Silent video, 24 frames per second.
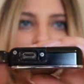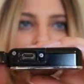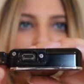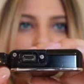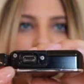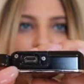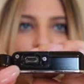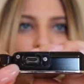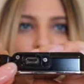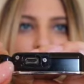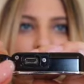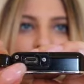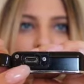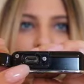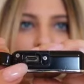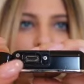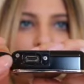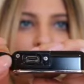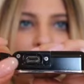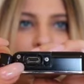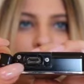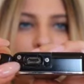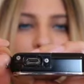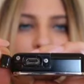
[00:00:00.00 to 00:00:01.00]
is where you
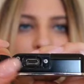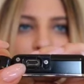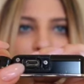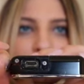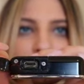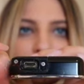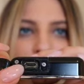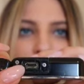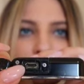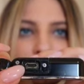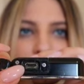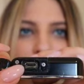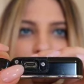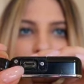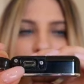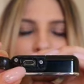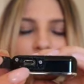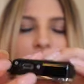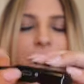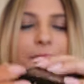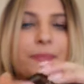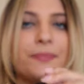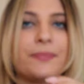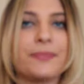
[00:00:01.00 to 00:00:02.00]
would input the
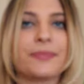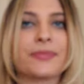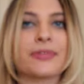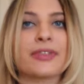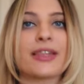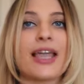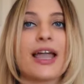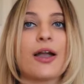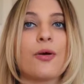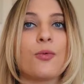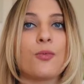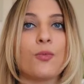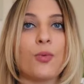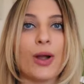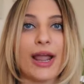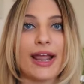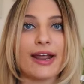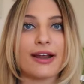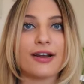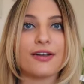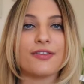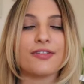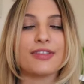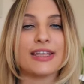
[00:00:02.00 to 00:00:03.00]
charger,
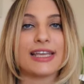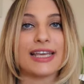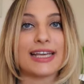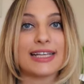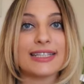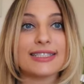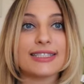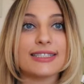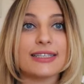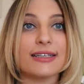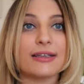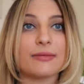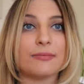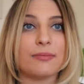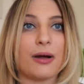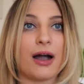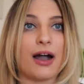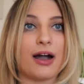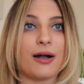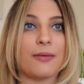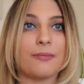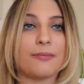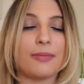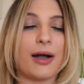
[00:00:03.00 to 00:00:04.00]
where the insulin
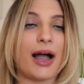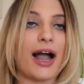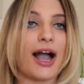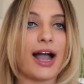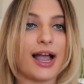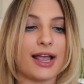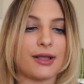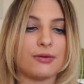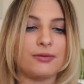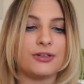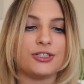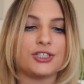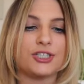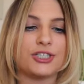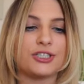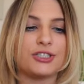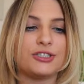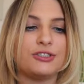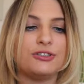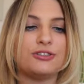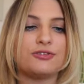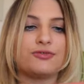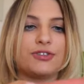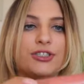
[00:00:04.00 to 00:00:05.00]
pump, I would
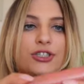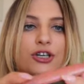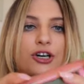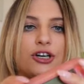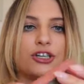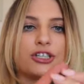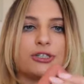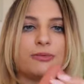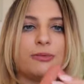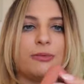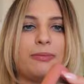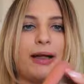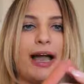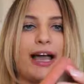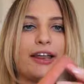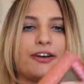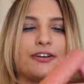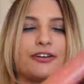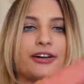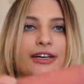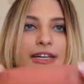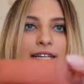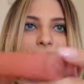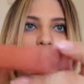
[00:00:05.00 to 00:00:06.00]
just use rechargeable
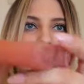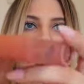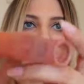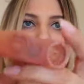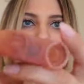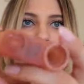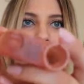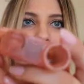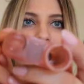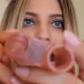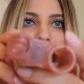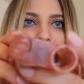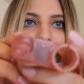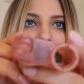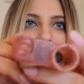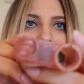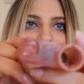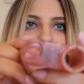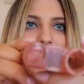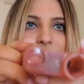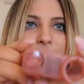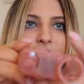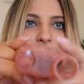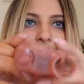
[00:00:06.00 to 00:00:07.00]
batteries.
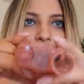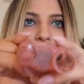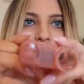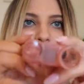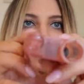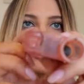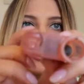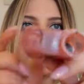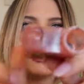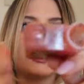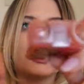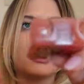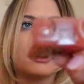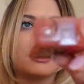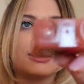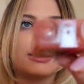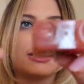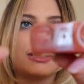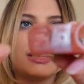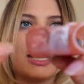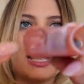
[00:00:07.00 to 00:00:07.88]
And then you would just